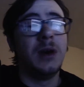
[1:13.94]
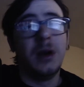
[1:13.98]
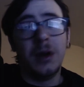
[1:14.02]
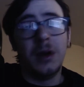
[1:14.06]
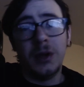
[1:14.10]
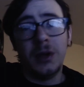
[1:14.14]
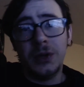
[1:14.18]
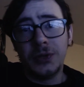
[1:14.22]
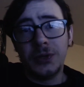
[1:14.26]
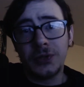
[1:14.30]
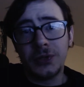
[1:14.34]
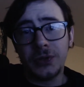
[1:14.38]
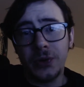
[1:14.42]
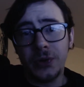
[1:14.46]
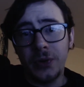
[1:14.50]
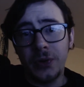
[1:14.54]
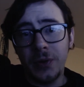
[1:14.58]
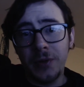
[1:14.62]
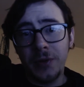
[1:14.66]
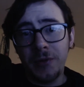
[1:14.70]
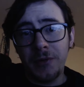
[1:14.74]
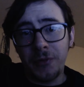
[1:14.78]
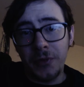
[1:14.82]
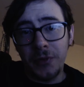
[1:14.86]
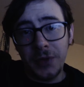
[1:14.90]
So
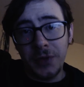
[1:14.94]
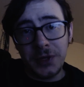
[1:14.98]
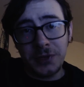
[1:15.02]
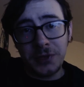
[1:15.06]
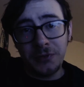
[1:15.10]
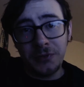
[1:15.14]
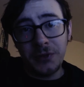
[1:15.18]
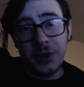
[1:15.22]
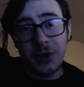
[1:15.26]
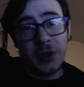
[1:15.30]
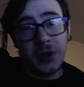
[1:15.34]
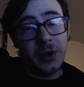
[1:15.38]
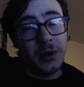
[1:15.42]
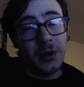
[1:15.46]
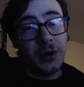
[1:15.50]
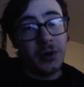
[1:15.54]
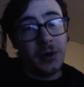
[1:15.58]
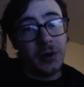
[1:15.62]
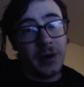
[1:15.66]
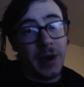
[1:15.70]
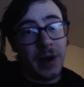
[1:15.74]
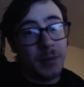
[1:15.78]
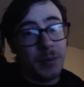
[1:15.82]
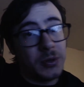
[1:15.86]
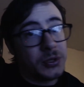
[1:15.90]
for this video,
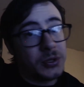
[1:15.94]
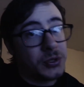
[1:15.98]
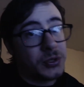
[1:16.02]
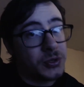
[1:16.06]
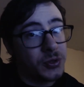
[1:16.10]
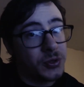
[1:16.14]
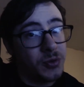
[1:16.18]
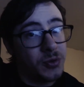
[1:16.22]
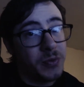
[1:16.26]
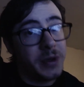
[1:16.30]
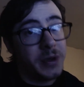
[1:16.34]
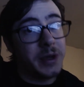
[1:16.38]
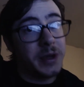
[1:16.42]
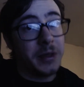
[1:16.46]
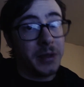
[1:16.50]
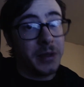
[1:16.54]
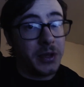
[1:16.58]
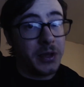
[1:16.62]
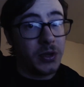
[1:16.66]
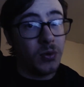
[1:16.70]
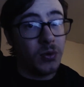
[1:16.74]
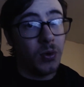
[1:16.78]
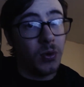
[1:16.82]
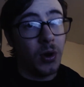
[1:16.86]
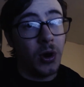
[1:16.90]
I'm assuming that
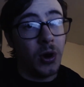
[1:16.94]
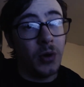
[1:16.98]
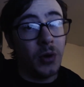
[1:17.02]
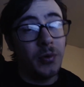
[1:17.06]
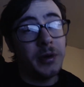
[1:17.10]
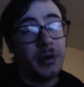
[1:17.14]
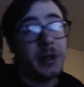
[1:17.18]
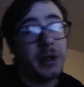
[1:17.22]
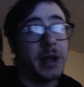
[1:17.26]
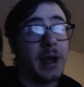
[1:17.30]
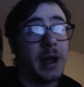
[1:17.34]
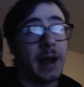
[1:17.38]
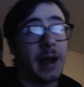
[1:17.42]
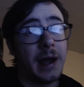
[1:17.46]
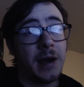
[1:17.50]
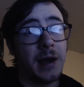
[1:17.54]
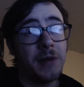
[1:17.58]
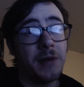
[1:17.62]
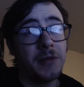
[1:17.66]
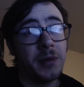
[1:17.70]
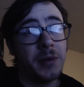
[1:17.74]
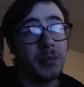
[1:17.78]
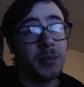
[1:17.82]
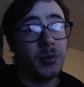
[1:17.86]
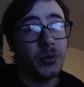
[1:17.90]
you already have
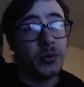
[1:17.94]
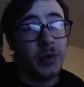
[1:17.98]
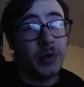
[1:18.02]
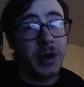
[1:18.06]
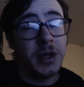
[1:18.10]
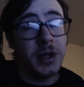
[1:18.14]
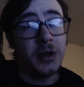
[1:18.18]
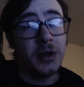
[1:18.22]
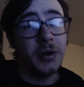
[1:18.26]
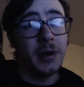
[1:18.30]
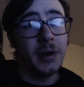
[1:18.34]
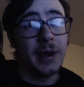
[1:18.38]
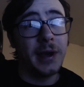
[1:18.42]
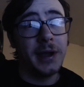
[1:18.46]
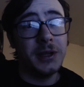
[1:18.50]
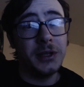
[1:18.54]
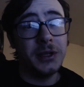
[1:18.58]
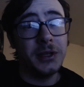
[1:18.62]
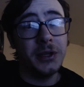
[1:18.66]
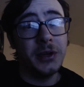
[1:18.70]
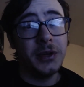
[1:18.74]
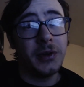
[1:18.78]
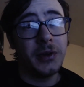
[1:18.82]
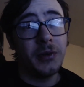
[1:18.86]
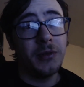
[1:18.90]
a pretty good
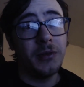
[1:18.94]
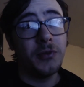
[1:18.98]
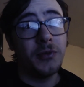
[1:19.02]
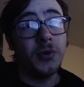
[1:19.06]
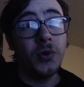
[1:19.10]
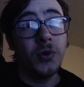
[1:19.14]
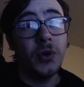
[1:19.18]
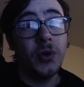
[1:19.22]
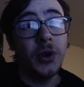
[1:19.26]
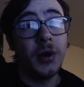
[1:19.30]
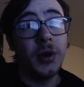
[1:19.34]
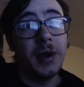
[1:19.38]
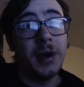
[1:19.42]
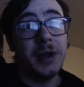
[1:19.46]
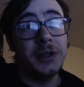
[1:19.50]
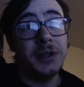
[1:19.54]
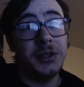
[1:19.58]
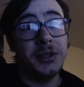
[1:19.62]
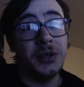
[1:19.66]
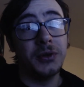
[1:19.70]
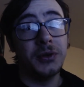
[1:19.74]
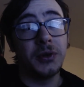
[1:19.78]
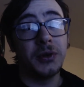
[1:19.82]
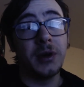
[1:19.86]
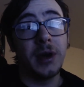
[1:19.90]
idea of who your
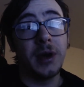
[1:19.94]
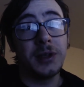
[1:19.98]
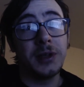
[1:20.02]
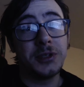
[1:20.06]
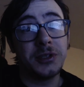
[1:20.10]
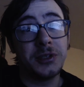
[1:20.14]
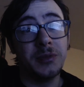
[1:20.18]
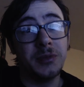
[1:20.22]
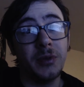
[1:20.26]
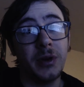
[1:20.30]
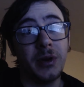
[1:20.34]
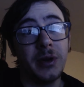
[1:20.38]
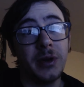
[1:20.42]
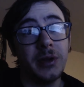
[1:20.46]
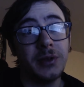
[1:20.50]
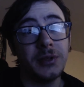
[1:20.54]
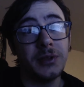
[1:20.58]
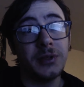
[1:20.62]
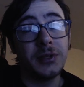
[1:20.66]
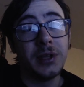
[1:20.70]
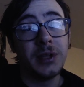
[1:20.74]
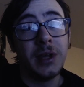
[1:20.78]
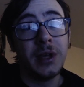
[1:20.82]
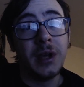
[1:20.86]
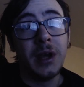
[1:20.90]
ideal customer is.